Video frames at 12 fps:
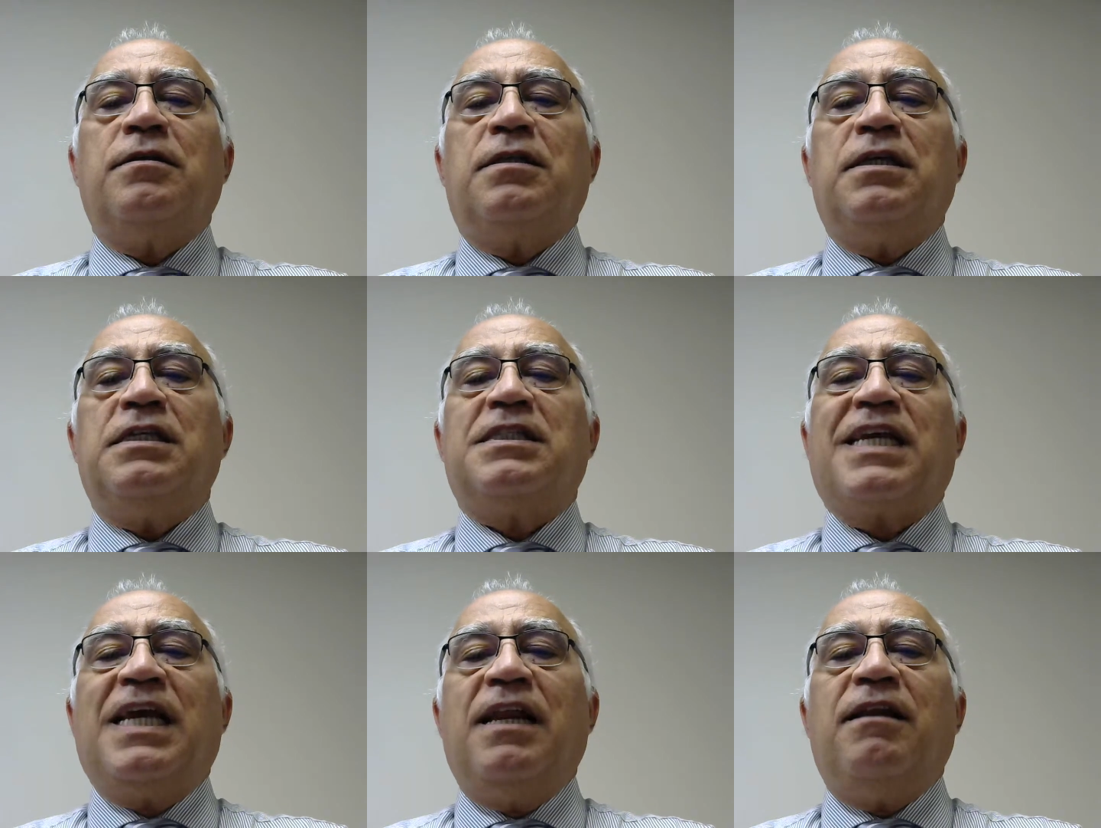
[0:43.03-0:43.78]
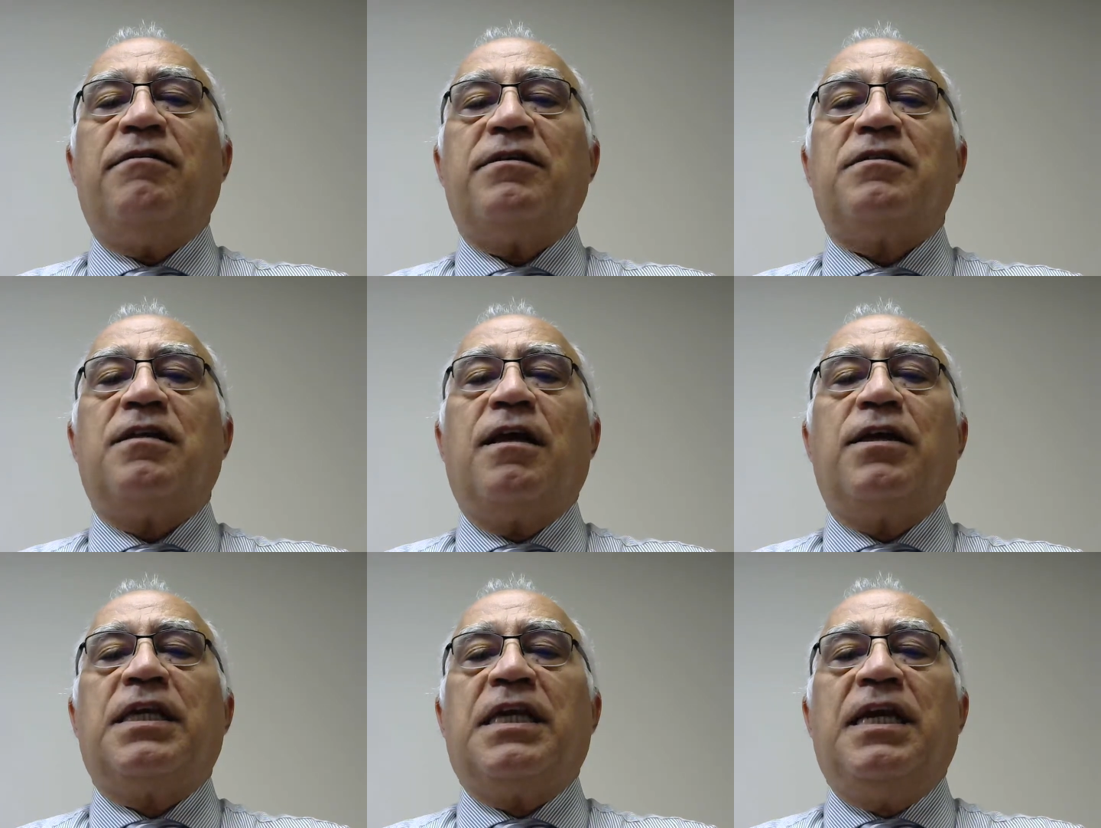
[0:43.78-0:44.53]
these killers
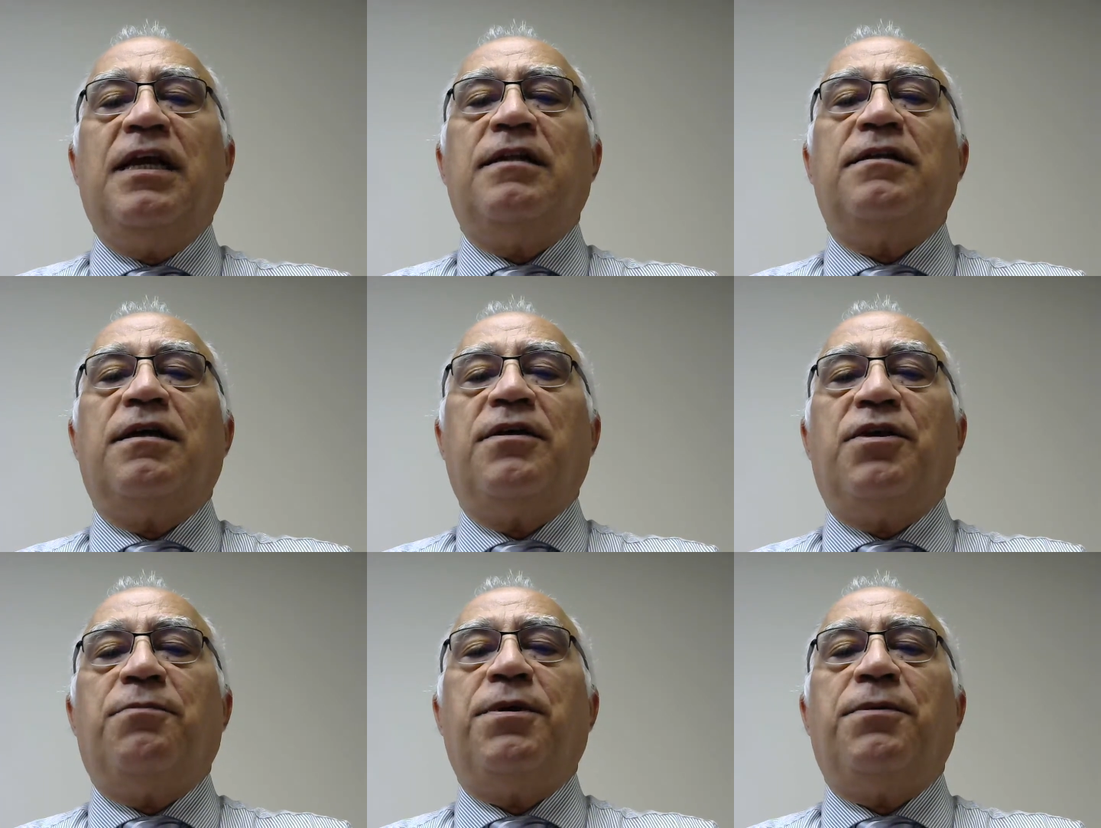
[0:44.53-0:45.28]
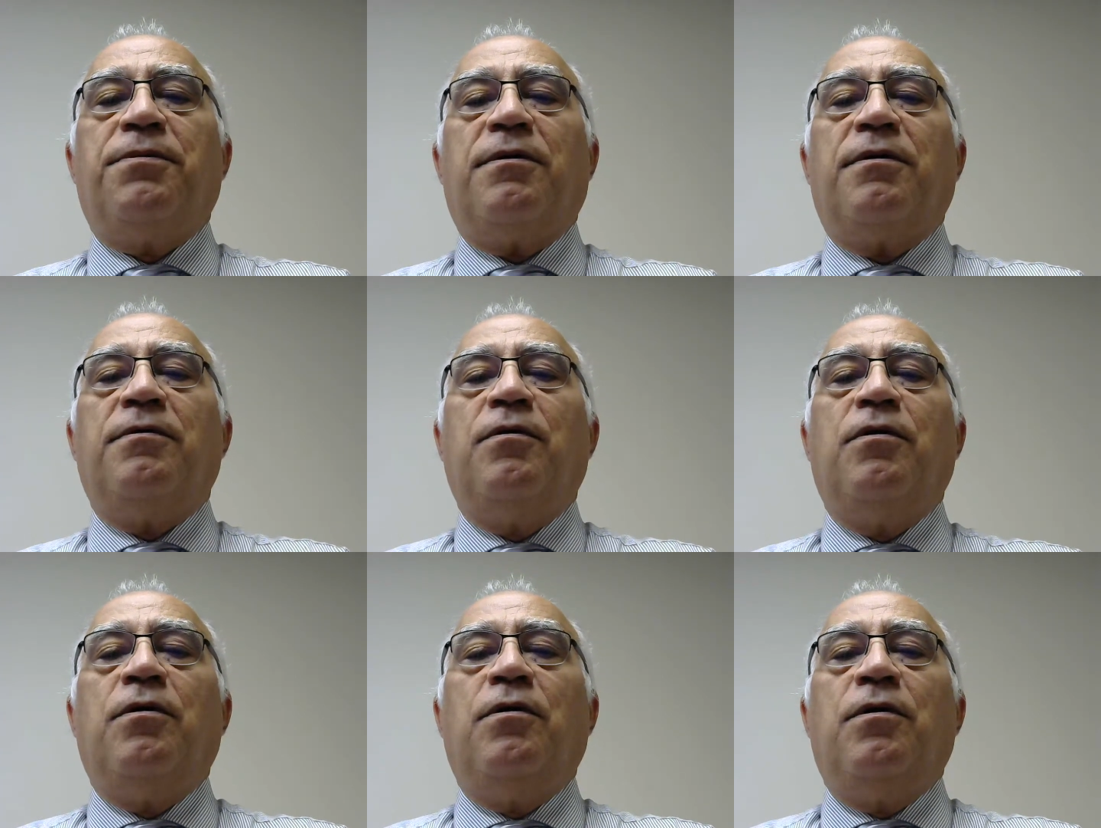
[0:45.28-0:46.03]
killed the people
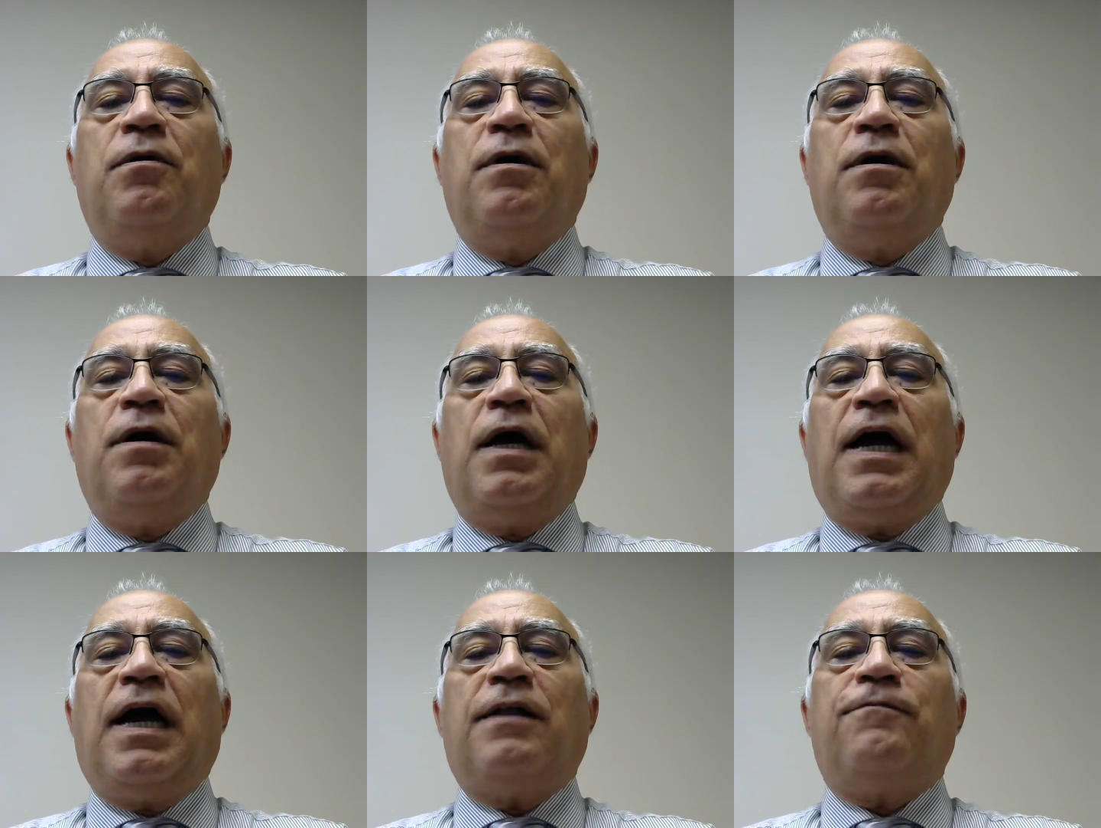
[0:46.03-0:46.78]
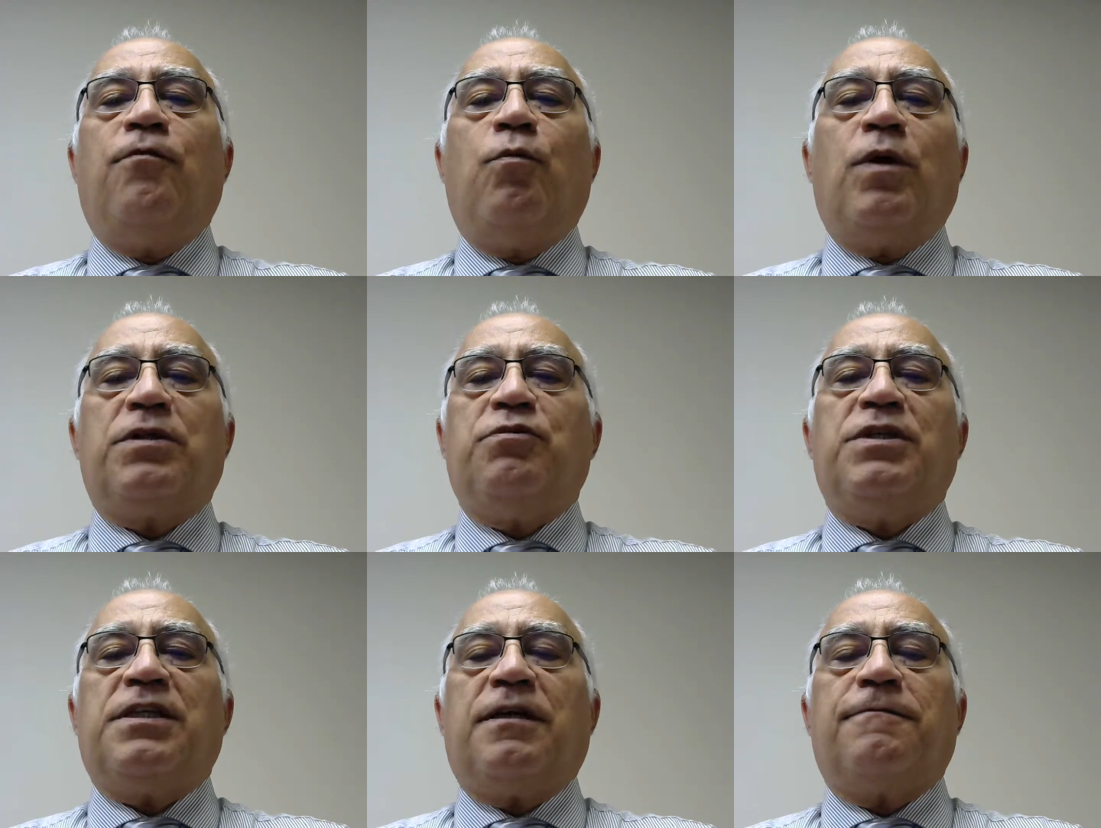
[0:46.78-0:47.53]
and for what
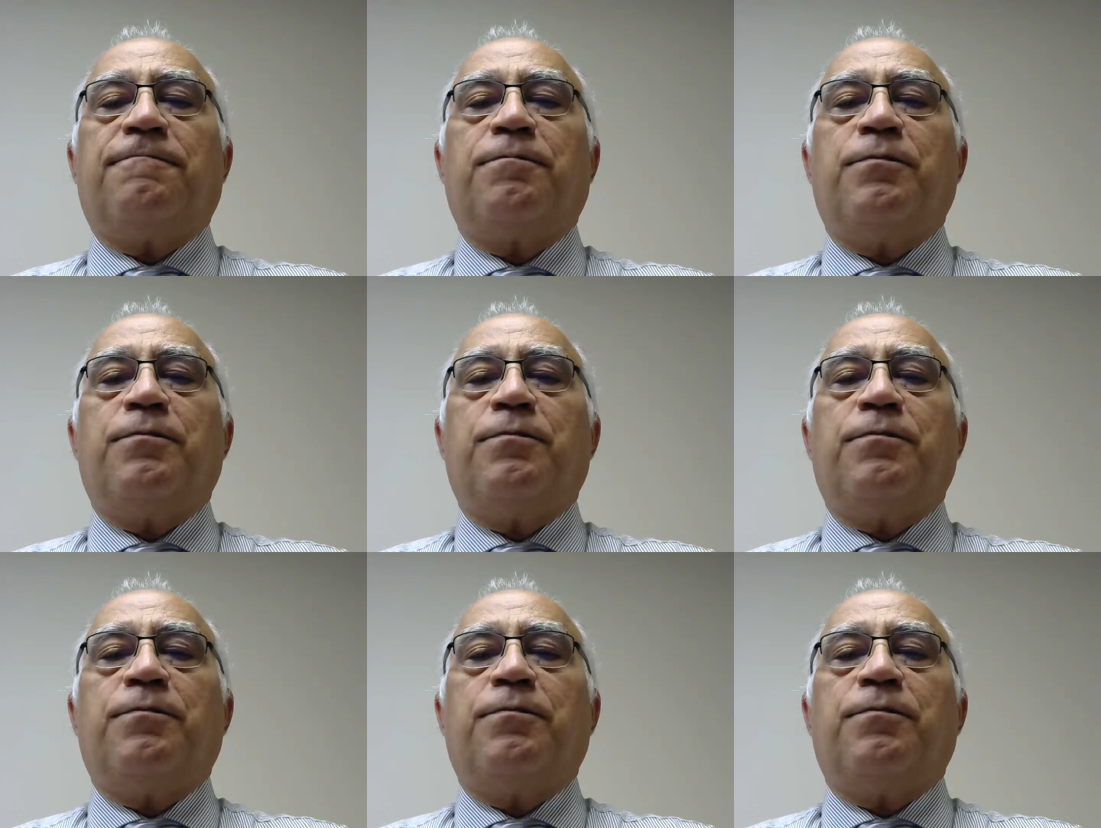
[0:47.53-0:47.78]
reason.